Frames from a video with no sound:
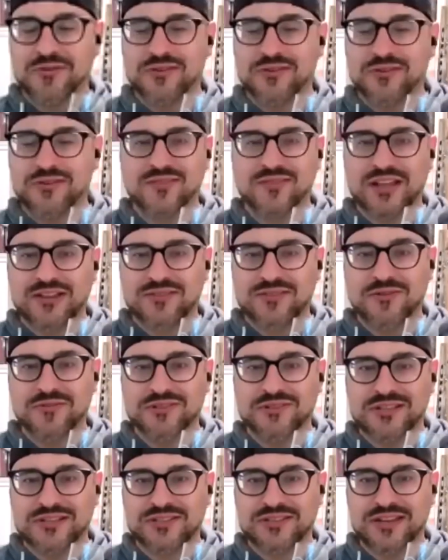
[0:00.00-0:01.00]
I don't even like
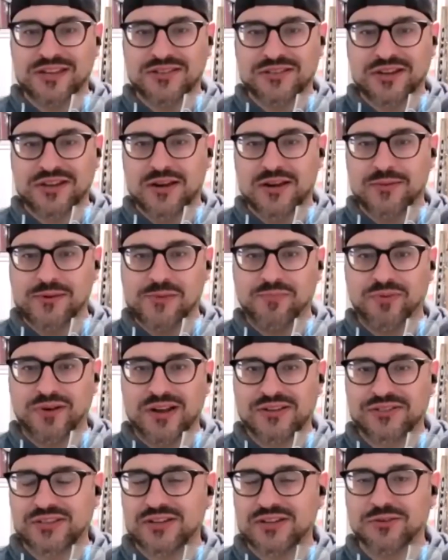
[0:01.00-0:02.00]
those. It's it's got to be
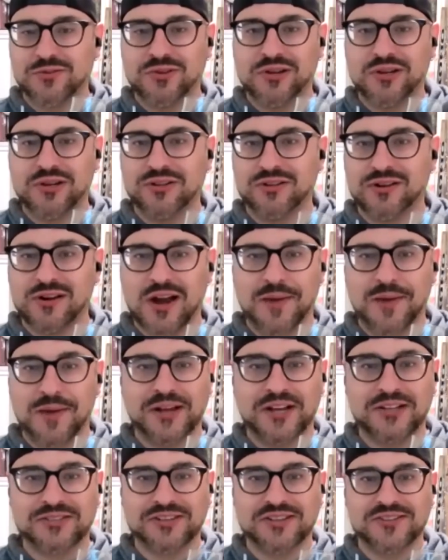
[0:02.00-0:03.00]
pressed into oil, or I'm
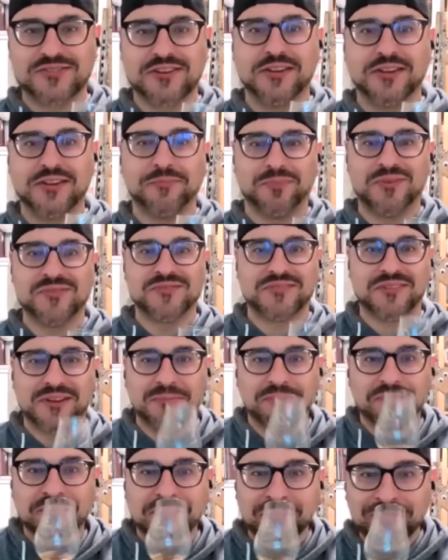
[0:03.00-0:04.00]
not touching it personally.